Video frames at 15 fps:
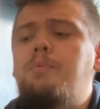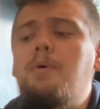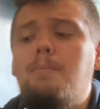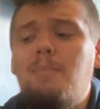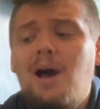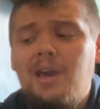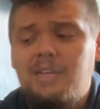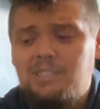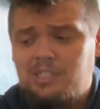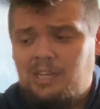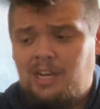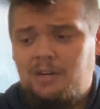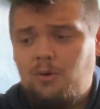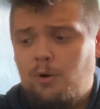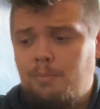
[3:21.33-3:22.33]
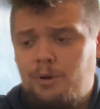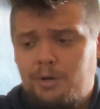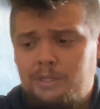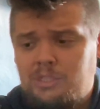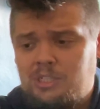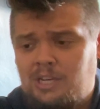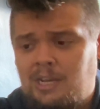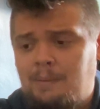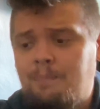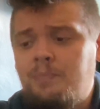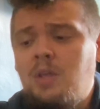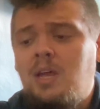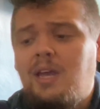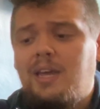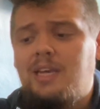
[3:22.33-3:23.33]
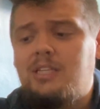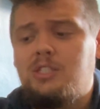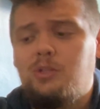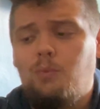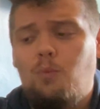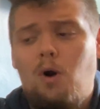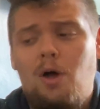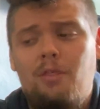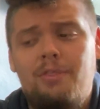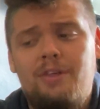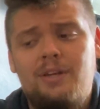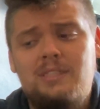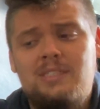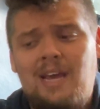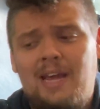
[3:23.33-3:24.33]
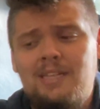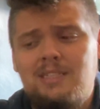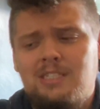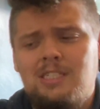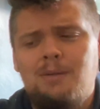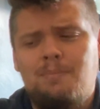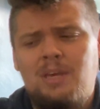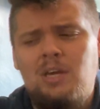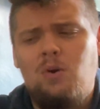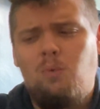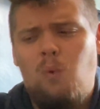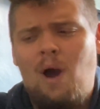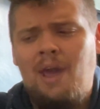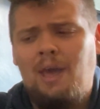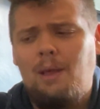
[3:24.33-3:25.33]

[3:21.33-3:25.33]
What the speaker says: myrcene or myrcene is the one that tends to be quite